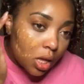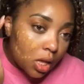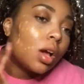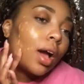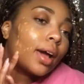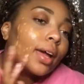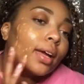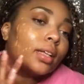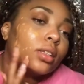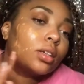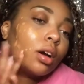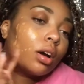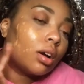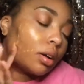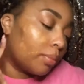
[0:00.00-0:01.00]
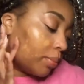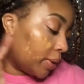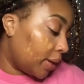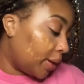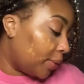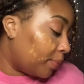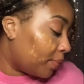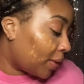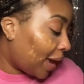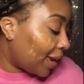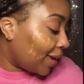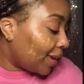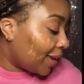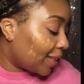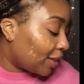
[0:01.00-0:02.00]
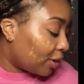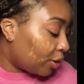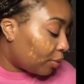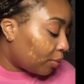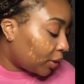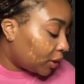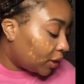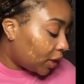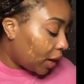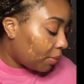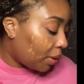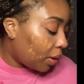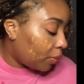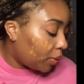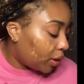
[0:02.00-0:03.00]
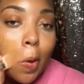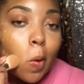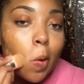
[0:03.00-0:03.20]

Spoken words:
I can't talk, but I didn't get the new brush she came out with.